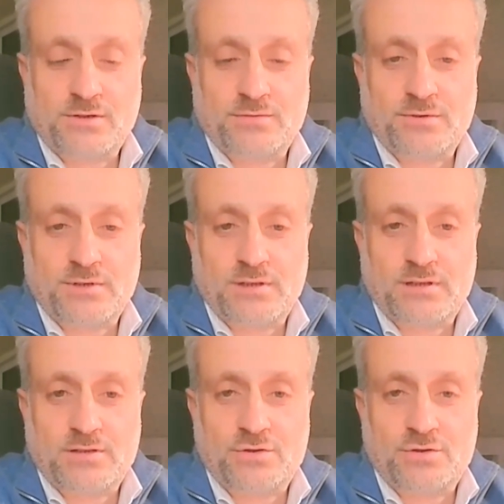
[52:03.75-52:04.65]
Don't forget
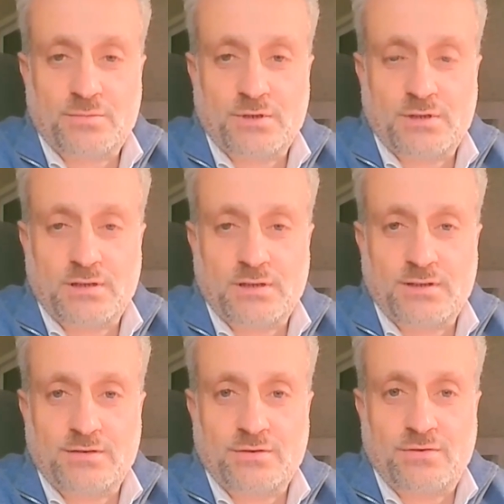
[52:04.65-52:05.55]
that Germany
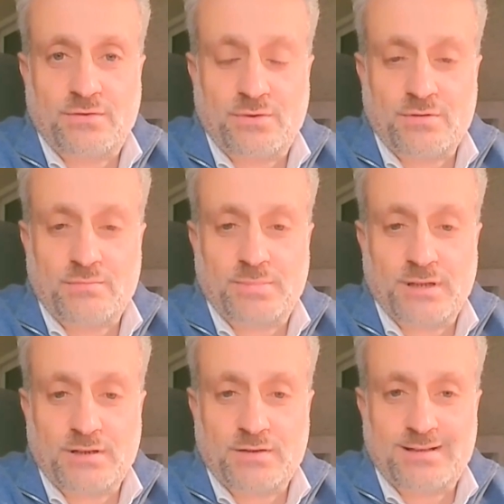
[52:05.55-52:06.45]
is the third
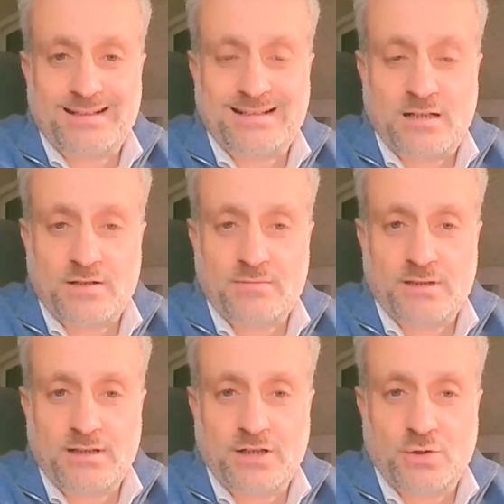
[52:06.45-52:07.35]
biggest
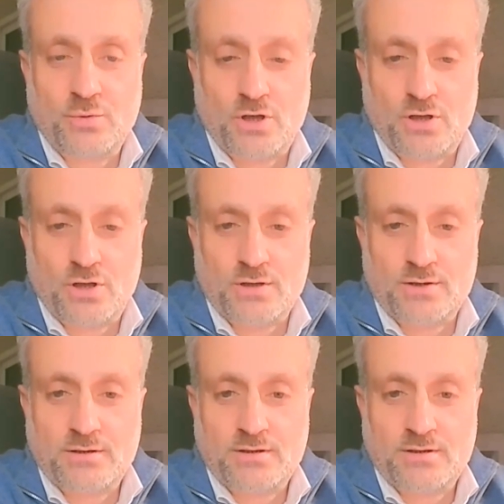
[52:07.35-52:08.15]
economy in the world.